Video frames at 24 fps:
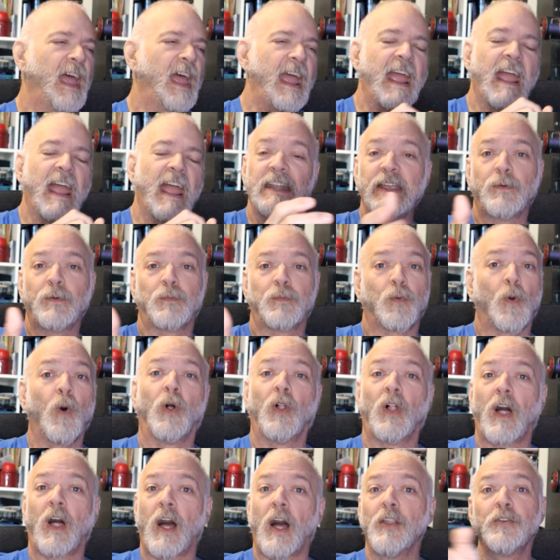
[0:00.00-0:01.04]
Any
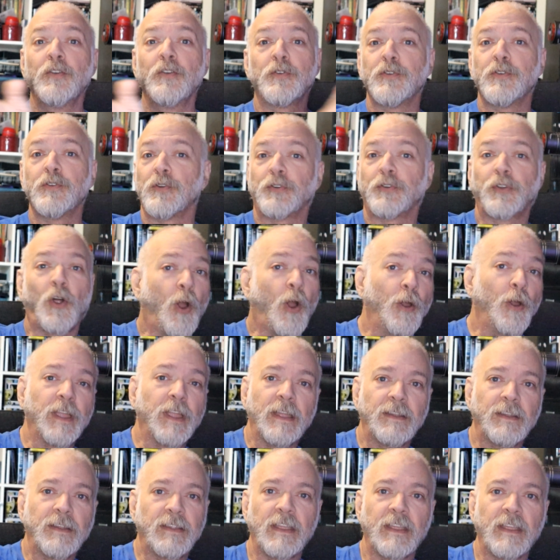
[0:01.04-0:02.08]
roll under your
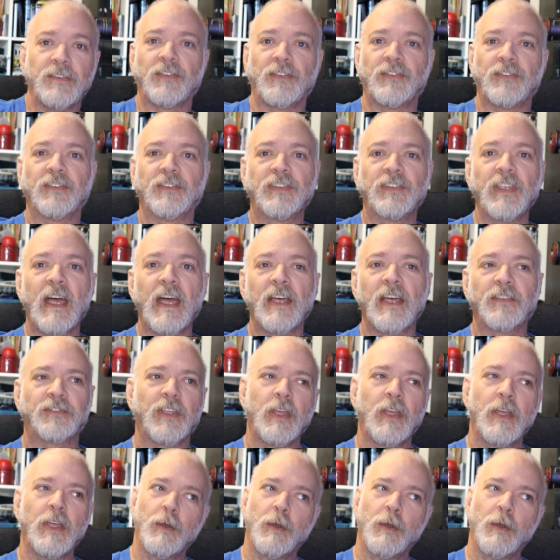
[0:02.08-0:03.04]
target is a success,